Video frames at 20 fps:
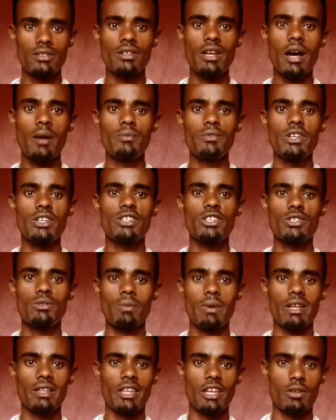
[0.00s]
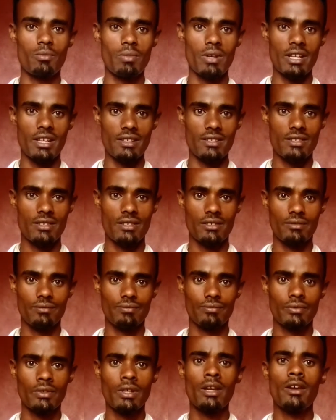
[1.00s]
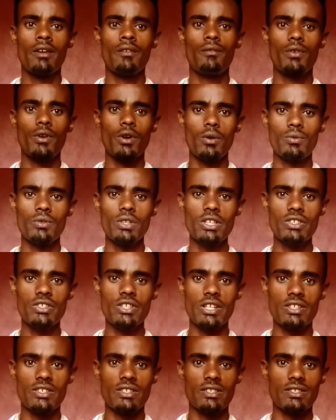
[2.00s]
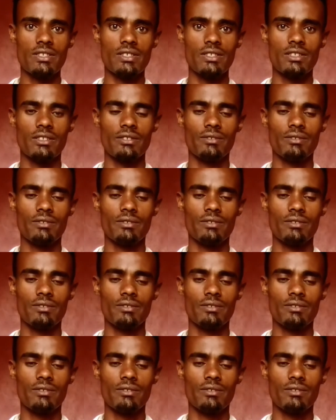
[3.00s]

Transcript: some changes may take place. From these changes,